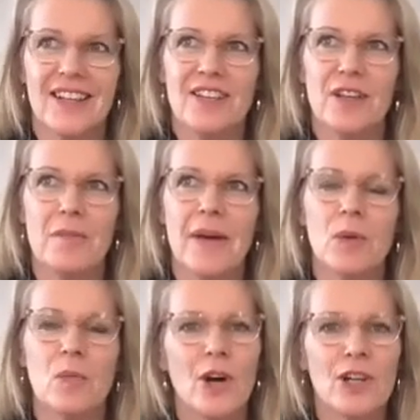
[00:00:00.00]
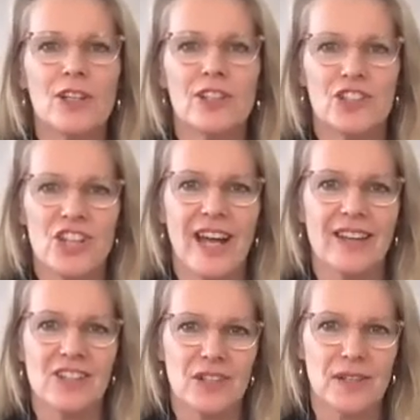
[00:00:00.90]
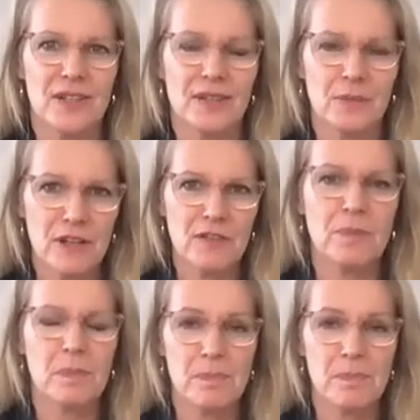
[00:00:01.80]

no matter what challenges we've